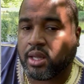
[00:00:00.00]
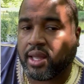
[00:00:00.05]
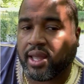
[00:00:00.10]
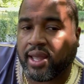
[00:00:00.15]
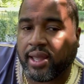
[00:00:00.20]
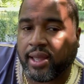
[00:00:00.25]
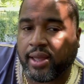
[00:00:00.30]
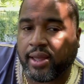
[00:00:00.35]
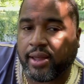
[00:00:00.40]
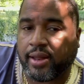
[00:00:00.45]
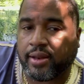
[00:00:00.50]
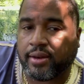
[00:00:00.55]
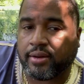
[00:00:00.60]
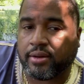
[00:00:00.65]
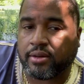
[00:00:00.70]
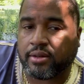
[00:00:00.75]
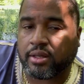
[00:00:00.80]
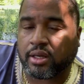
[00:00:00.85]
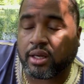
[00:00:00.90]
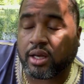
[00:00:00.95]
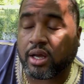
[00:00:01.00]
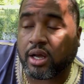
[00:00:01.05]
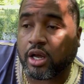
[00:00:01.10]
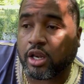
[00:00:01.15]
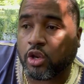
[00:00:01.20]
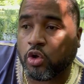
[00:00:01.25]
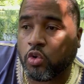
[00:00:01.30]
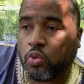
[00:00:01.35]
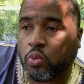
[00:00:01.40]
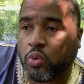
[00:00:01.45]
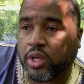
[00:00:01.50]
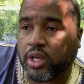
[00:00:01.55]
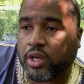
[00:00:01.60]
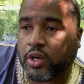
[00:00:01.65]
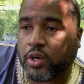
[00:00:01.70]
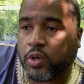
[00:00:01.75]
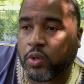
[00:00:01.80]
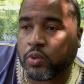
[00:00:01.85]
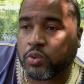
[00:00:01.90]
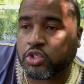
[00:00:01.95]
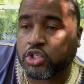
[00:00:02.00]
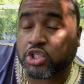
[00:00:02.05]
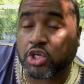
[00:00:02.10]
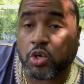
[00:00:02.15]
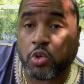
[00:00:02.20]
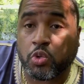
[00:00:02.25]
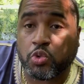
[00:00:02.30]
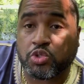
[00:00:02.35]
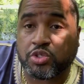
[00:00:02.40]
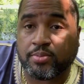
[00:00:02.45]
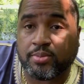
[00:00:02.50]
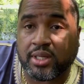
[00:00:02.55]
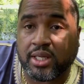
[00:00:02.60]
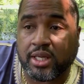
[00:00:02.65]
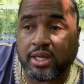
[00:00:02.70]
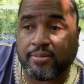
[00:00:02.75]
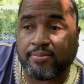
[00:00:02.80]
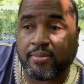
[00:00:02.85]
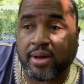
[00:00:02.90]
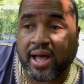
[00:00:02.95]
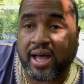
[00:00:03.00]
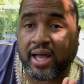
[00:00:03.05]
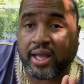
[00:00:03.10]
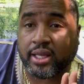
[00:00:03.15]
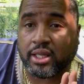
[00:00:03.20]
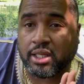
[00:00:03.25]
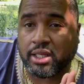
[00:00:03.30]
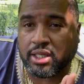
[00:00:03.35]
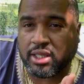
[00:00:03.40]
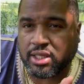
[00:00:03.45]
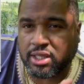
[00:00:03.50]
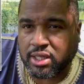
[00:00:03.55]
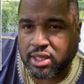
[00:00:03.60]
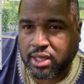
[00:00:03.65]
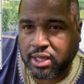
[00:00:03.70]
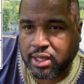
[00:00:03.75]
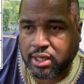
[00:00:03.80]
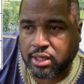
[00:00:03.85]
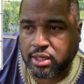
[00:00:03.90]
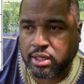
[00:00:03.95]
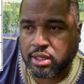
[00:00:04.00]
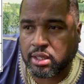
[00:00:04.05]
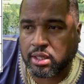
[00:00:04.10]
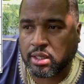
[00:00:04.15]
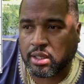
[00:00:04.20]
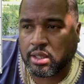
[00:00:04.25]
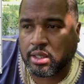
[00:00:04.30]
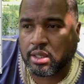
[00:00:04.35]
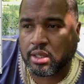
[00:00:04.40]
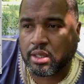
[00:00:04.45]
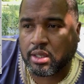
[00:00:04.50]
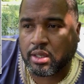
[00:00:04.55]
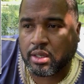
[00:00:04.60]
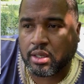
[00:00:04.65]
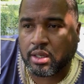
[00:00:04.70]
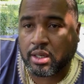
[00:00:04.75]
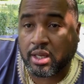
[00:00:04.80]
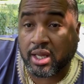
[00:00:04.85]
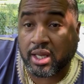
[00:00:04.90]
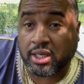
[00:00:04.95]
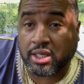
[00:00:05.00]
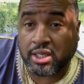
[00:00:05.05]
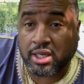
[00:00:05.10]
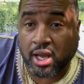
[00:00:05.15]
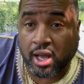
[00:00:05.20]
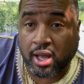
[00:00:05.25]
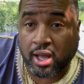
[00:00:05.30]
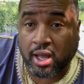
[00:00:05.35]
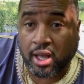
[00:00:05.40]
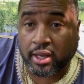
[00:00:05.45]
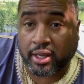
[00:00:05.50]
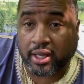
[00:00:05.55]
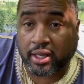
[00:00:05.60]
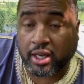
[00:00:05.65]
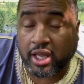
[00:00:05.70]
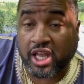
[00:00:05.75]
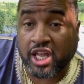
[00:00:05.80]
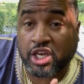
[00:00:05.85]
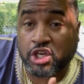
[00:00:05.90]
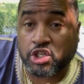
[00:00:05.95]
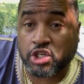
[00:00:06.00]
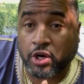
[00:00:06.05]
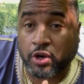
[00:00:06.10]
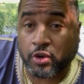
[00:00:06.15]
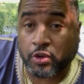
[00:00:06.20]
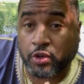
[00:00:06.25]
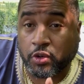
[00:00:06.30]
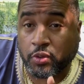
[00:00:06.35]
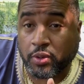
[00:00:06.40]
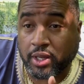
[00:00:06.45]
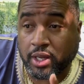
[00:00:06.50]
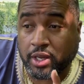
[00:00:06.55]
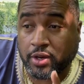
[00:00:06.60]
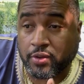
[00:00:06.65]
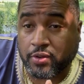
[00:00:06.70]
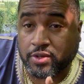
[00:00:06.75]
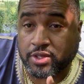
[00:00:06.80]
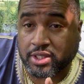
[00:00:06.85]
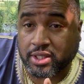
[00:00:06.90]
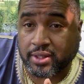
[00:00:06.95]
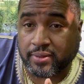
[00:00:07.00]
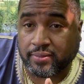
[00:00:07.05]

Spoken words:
and the color wheel shows me my yin and yang internal energy.